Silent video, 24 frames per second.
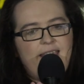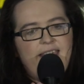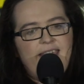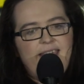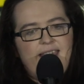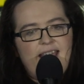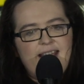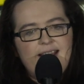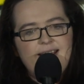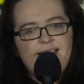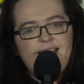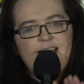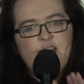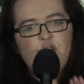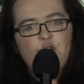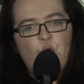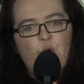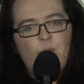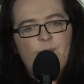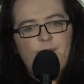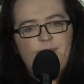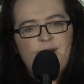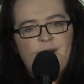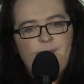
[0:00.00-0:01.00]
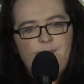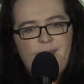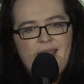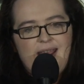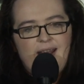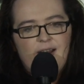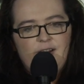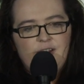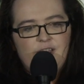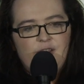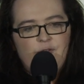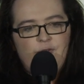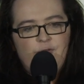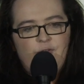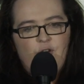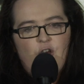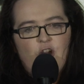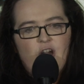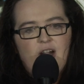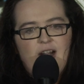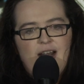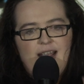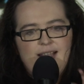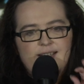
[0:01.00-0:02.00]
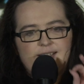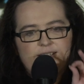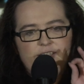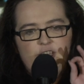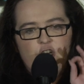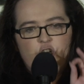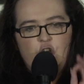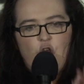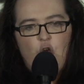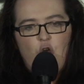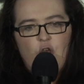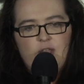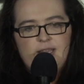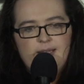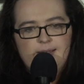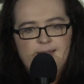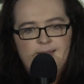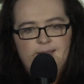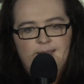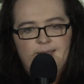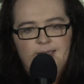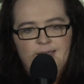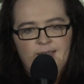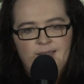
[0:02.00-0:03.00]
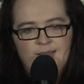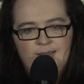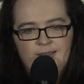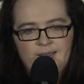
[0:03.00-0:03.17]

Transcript: the thing they don't prepare you for is the noise.